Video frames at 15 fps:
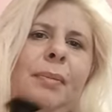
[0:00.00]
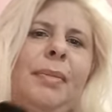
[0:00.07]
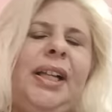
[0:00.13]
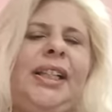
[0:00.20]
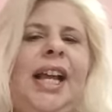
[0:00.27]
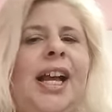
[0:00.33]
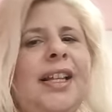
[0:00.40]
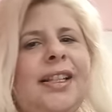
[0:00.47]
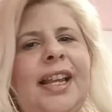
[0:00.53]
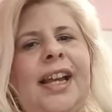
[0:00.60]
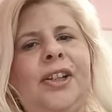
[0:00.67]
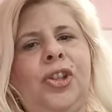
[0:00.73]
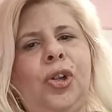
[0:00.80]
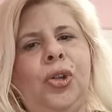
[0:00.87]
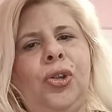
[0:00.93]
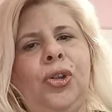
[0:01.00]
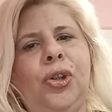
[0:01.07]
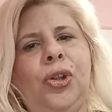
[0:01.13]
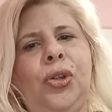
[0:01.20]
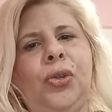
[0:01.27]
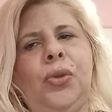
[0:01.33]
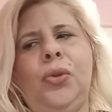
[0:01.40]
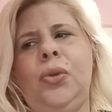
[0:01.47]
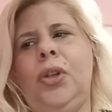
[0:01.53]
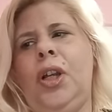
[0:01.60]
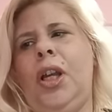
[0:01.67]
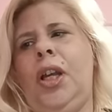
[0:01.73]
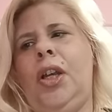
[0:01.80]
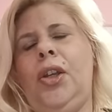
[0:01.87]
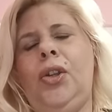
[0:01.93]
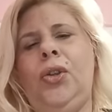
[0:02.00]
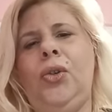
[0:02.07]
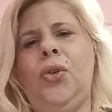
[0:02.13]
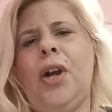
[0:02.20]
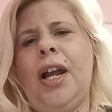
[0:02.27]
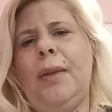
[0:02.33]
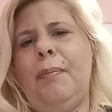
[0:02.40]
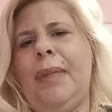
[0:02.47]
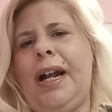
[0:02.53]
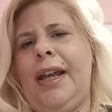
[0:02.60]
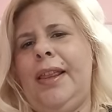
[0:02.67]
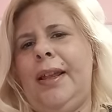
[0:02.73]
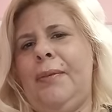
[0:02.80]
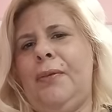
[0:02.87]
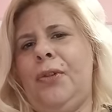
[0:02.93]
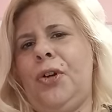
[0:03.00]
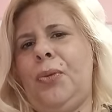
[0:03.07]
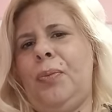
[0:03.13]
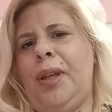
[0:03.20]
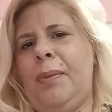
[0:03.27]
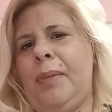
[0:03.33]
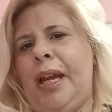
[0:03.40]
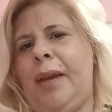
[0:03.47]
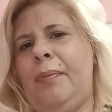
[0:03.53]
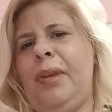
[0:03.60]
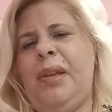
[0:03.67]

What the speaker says: But as I told you, you can buy them from eBay.